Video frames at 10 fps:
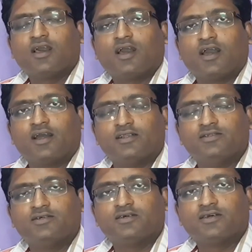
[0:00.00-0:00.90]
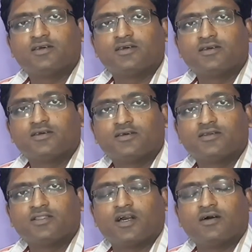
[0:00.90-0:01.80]
and
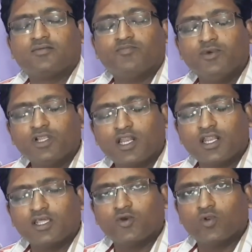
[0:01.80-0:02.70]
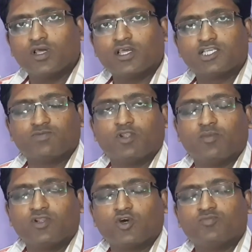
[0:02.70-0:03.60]
the Miller and Urey
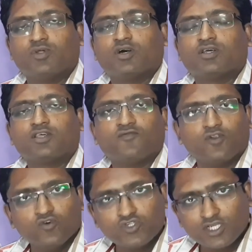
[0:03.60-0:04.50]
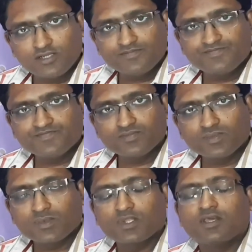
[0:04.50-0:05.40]
experiment of the evolution,
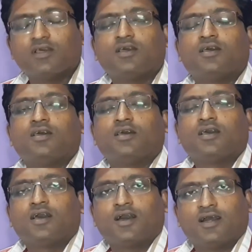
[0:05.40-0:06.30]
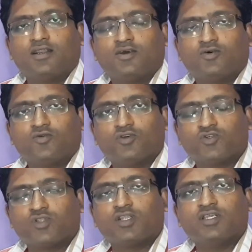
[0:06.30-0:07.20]
and
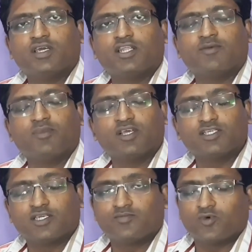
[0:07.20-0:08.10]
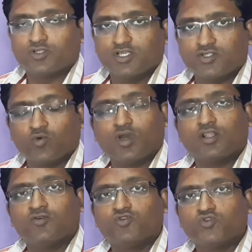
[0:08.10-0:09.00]
also the DNA replication process,
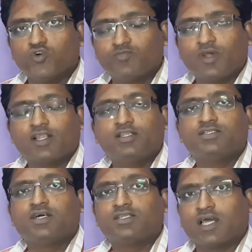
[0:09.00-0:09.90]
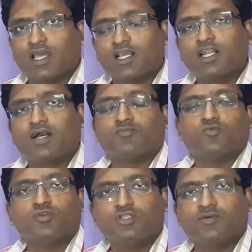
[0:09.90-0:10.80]
where you should practice the
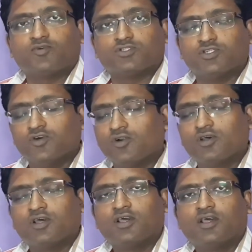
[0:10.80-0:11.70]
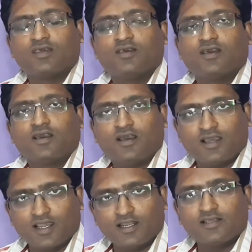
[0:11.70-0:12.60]
diagram with the procedure.
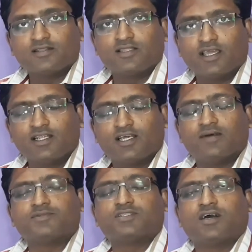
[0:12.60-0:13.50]
And then comes